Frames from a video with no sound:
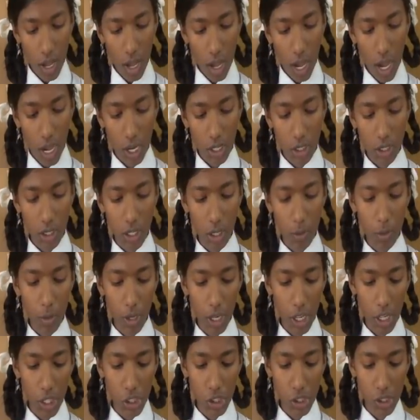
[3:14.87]
and
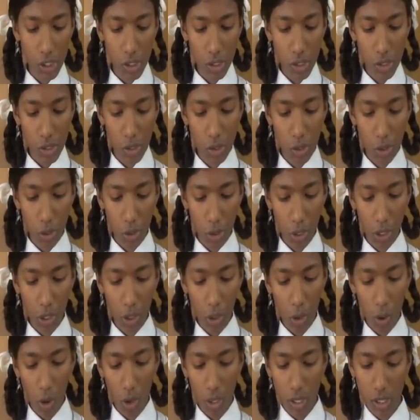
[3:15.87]
tribulations
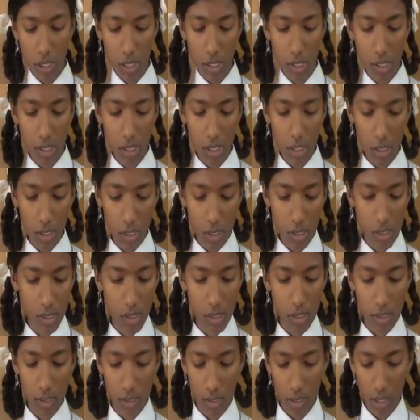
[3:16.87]
during all these
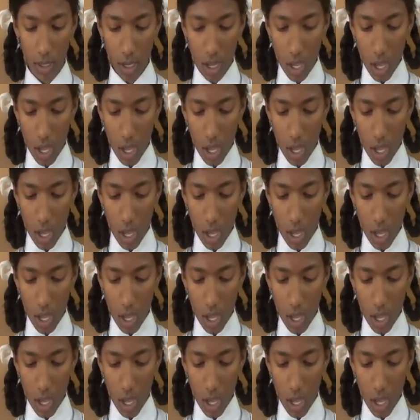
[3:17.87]
years.